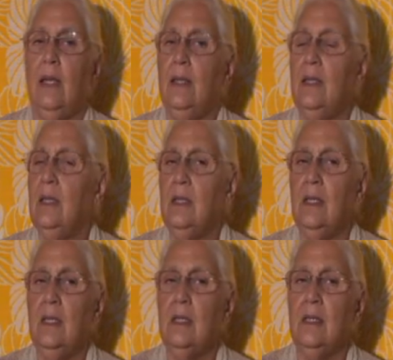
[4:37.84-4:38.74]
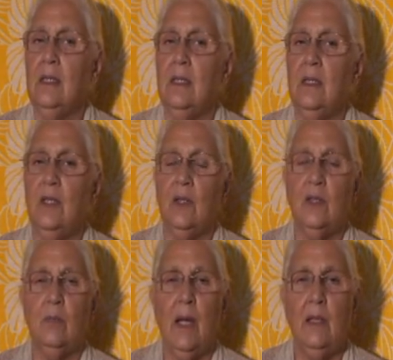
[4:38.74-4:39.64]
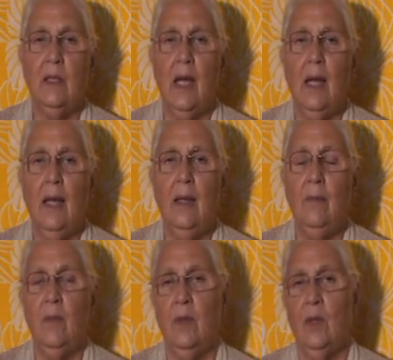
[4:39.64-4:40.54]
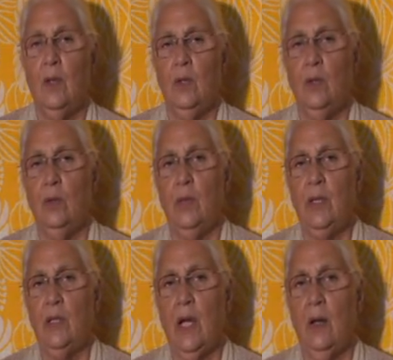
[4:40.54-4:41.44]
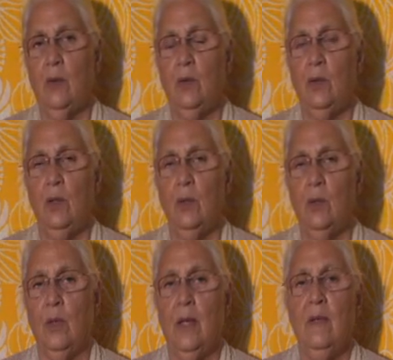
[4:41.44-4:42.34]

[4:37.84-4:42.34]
This is just my time to reach out to you.